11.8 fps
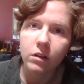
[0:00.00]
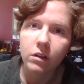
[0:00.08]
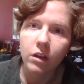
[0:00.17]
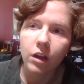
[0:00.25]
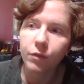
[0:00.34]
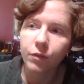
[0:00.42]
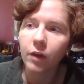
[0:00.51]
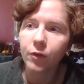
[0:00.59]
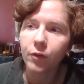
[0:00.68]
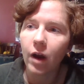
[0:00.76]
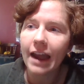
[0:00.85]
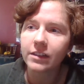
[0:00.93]
if
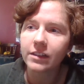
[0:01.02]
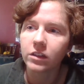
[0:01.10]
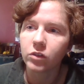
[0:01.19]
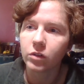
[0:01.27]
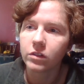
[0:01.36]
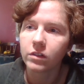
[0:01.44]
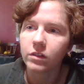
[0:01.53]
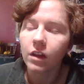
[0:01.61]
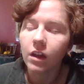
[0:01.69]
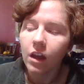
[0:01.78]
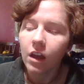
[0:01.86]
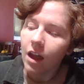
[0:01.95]
you're acting towards this.
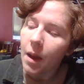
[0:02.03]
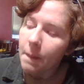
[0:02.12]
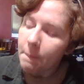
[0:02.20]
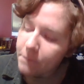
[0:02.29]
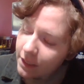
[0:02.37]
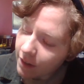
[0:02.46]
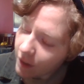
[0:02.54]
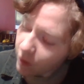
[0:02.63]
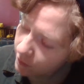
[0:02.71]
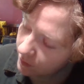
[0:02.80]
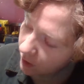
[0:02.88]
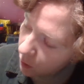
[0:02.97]
Because I
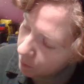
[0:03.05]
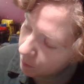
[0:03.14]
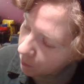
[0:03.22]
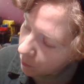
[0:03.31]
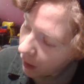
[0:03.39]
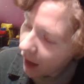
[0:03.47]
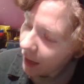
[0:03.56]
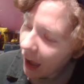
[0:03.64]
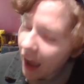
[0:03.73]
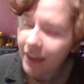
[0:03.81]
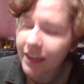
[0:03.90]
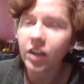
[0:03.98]
always tell people, I
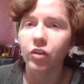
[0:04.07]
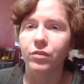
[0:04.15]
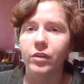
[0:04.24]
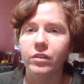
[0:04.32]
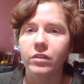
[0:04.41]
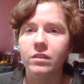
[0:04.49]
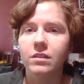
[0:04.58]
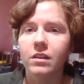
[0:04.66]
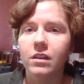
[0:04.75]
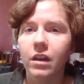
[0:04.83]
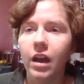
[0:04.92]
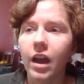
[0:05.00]
get nervous.
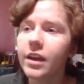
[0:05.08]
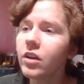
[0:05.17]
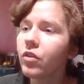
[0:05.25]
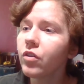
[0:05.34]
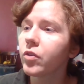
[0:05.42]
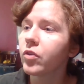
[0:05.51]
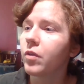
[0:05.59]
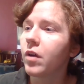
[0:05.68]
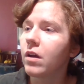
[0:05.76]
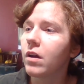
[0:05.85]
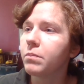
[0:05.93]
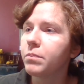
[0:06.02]
I get nervous
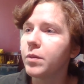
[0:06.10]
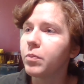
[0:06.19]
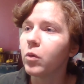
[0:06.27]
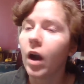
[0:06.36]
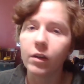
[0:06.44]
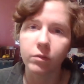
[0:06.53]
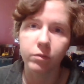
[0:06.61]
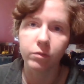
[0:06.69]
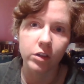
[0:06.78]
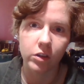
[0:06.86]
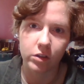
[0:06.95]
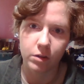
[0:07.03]
around people I
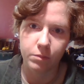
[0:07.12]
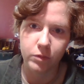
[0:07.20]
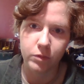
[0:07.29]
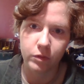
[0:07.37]
really look up to.